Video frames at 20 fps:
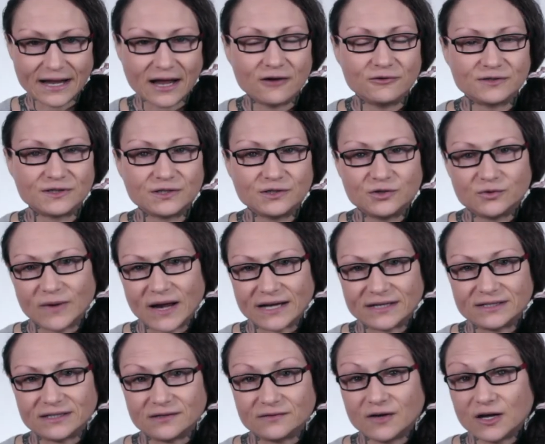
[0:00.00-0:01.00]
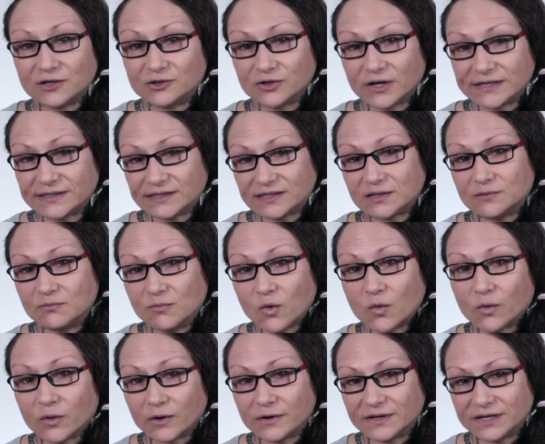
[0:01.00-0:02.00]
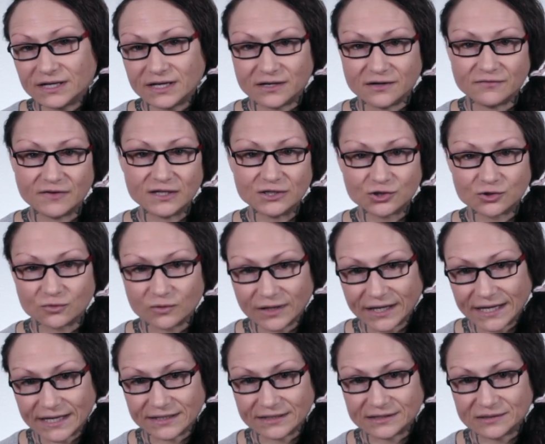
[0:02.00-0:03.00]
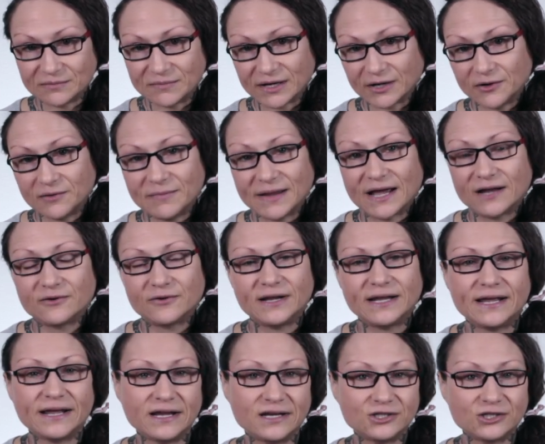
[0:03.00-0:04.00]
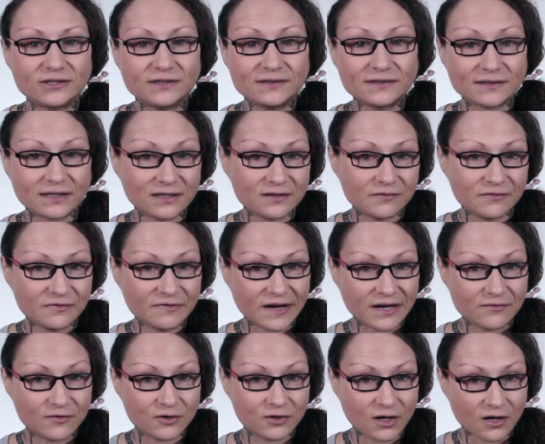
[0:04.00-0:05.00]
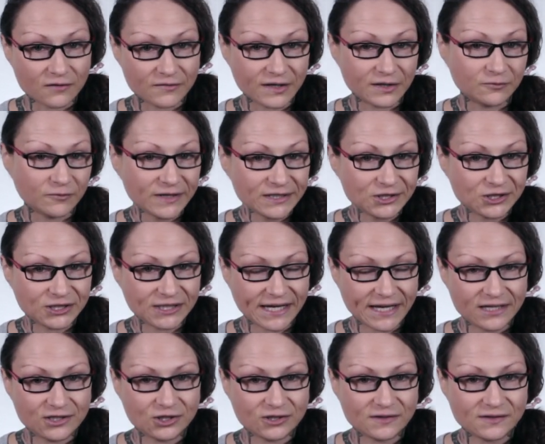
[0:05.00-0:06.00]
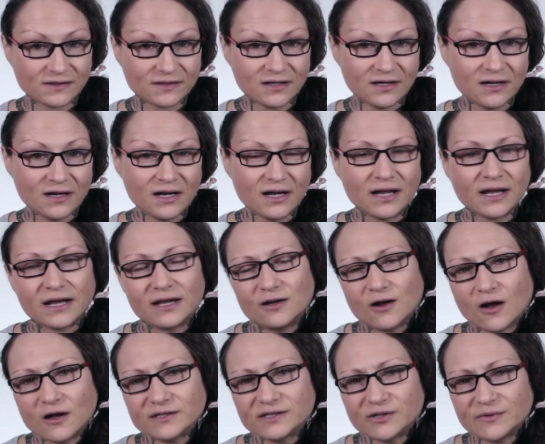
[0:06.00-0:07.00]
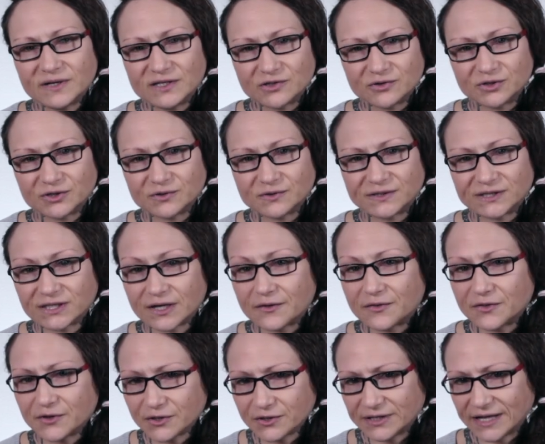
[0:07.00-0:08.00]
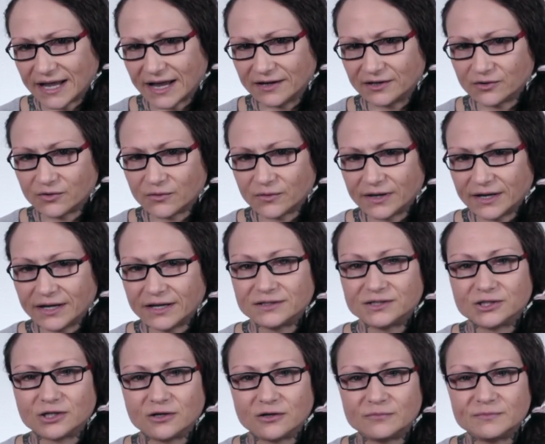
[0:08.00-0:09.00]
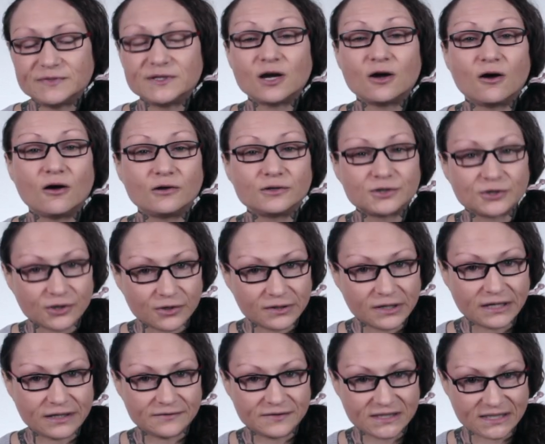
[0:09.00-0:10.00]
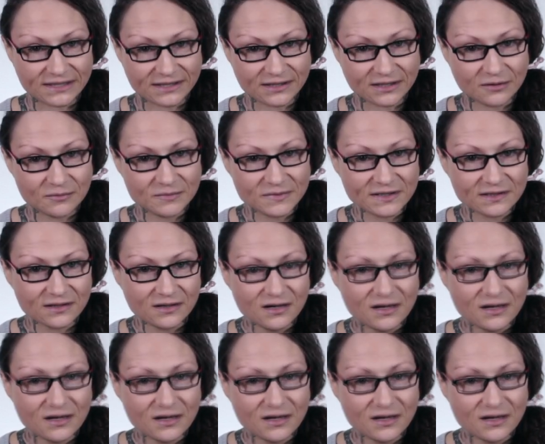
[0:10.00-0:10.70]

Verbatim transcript: Council Directive addressed more than an eventual end to barren battery cages in favor of enriched cages. It also introduced a third category, termed alternative systems.